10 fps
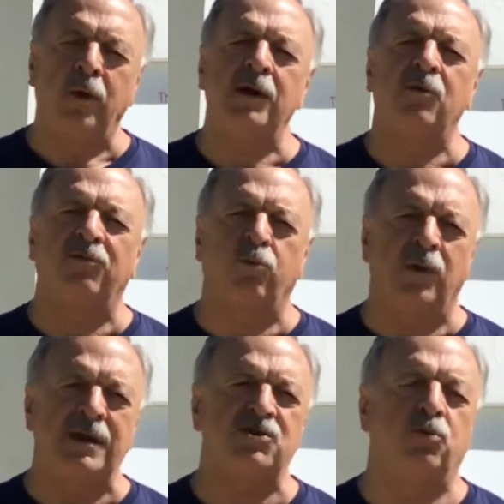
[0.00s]
have
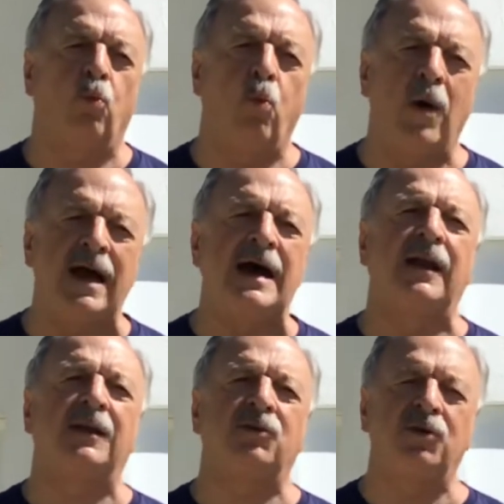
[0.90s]
reached well
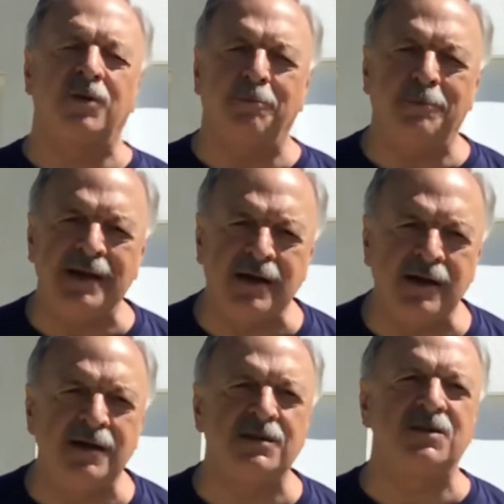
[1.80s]
into the
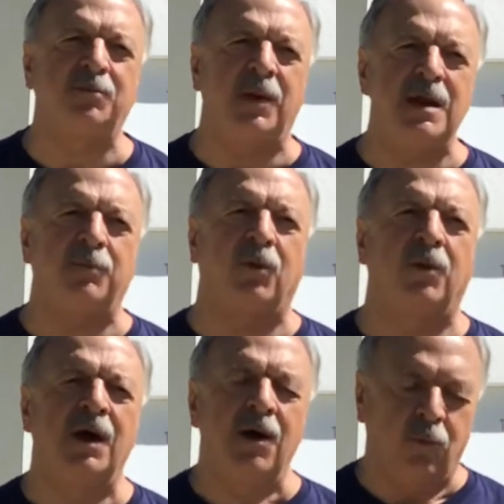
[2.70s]
millions of people
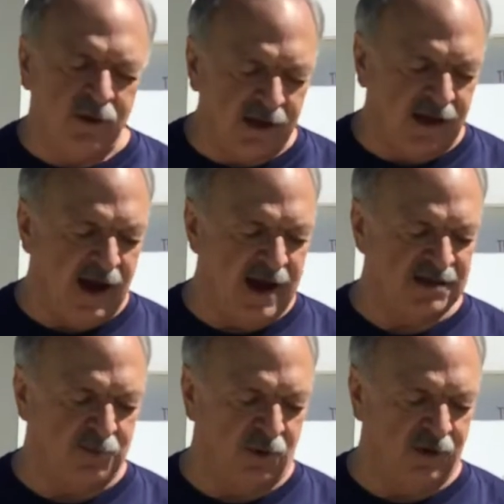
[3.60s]
with the
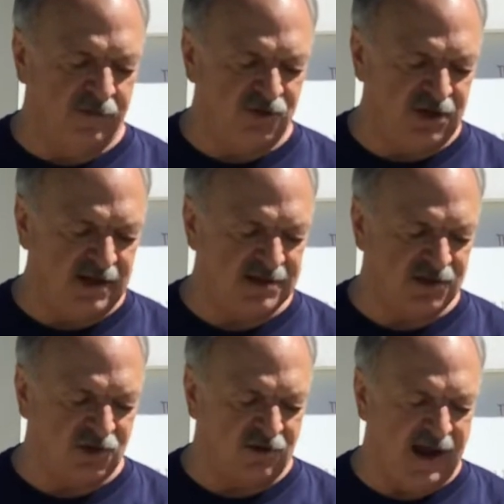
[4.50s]
gospel of Jesus
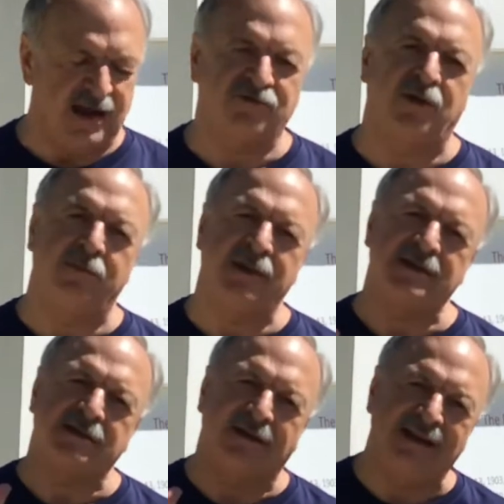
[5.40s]
Christ from
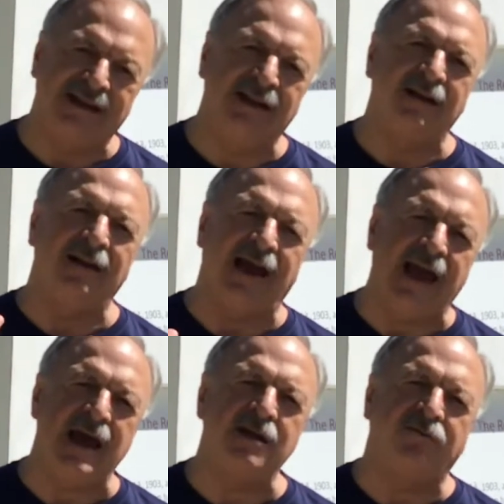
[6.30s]
this little
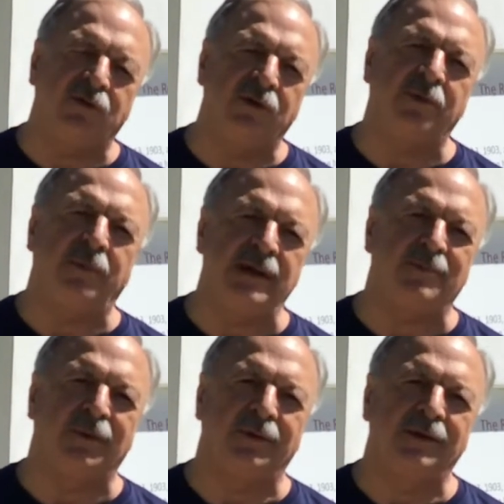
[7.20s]
handful of
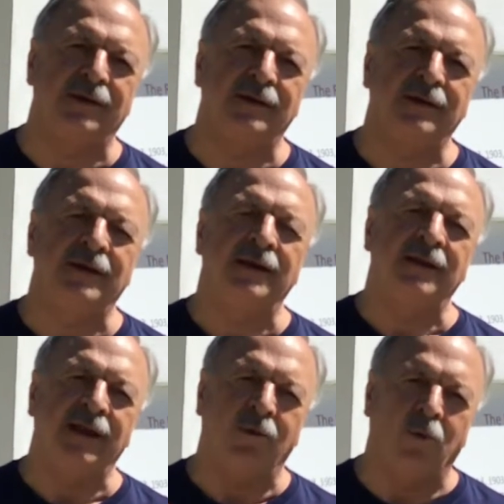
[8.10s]
people
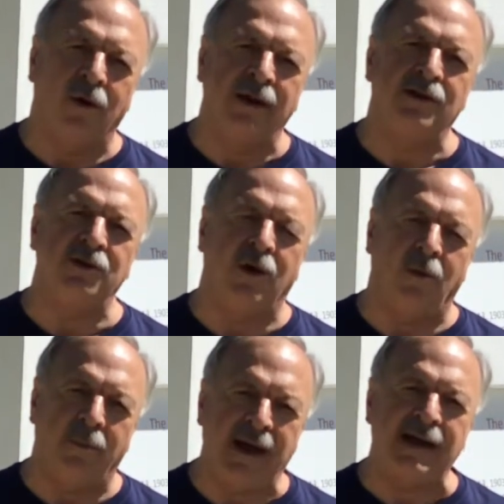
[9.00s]
that wanted to
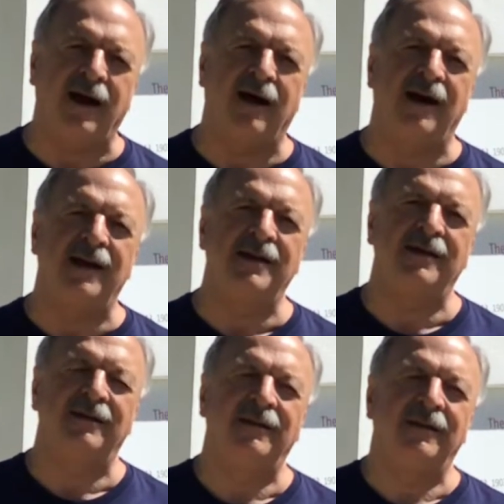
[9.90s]
obey God,
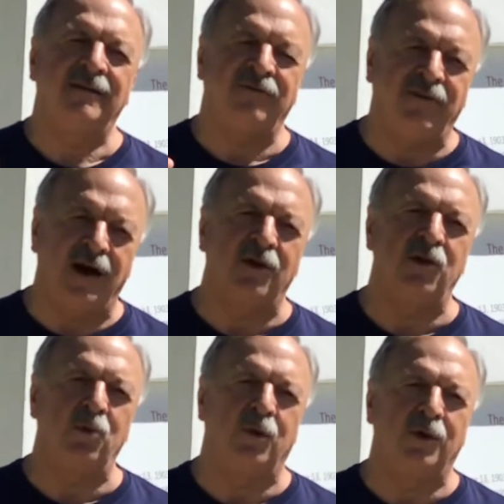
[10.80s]
follow
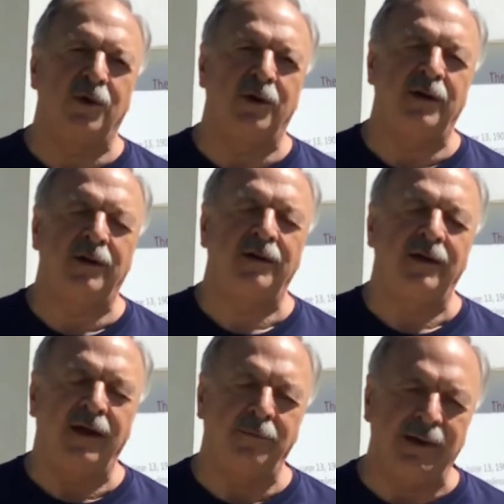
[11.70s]
the Word,
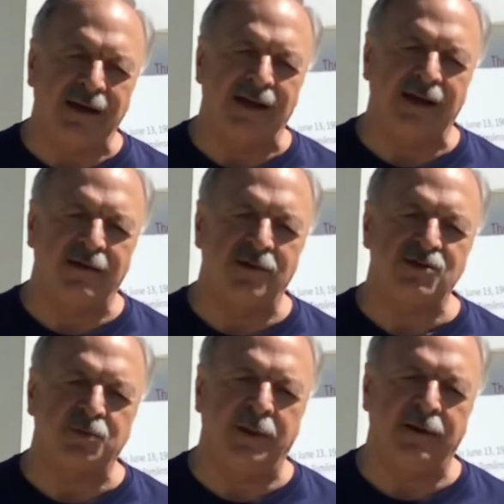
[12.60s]
and be led of the
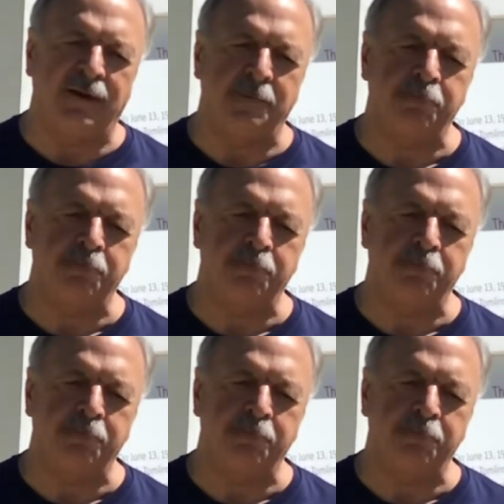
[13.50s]
Spirit.